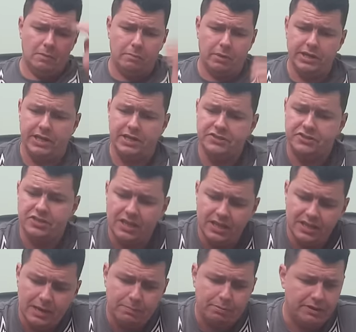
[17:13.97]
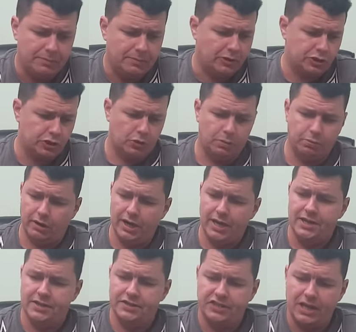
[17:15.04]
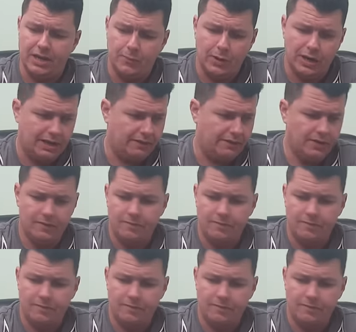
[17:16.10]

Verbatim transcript: But you can see they pretty much operate in the same way.